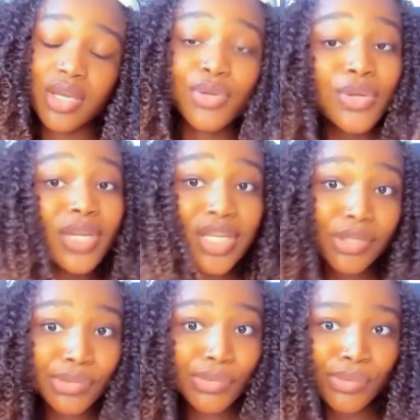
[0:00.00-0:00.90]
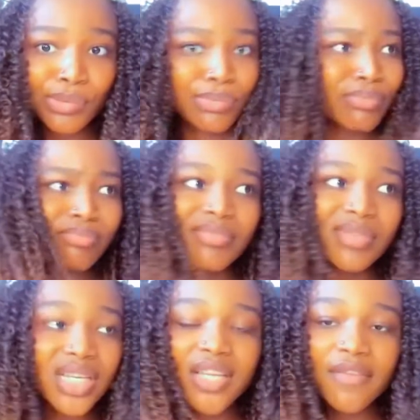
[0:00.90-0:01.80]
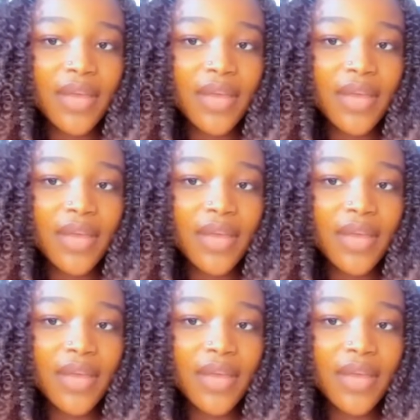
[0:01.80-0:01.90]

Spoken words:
you need to leave